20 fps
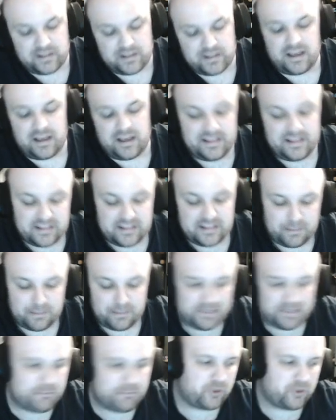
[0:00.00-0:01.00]
And then the
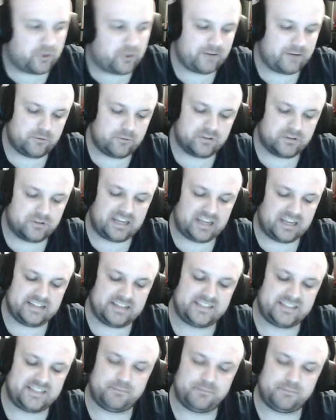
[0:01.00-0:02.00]
midpoint rule kind of
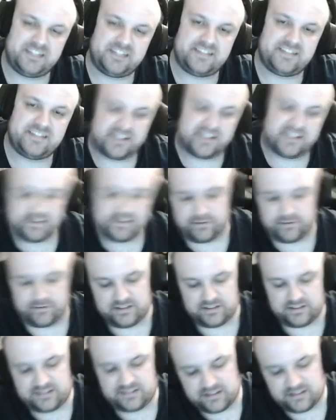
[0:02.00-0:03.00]
splits the
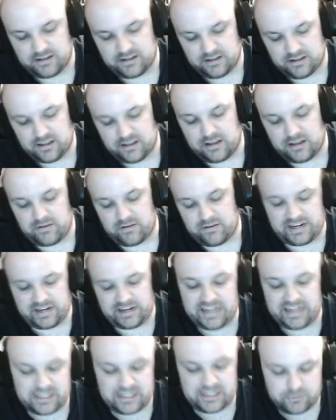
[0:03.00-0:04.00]
difference, right?
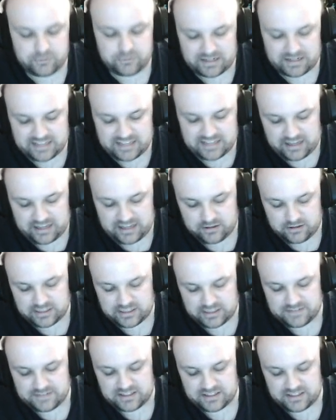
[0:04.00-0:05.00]
Each rectangle
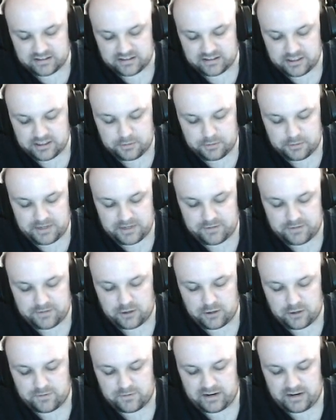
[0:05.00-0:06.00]
gives a little bit of
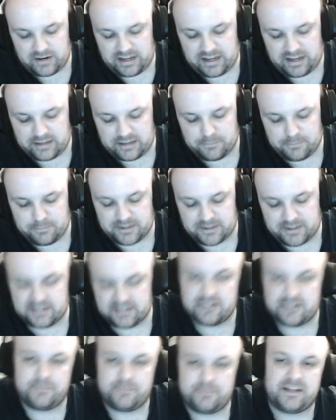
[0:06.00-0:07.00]
overhang, but a
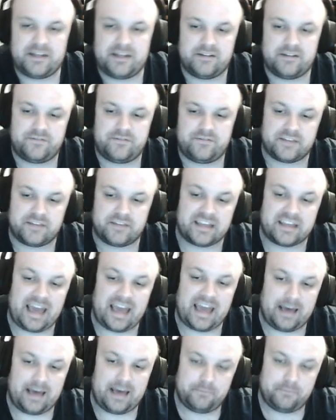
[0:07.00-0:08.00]
little bit of
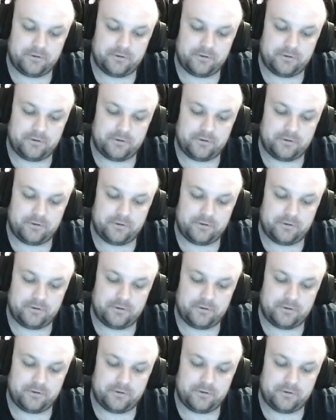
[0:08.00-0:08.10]
gap.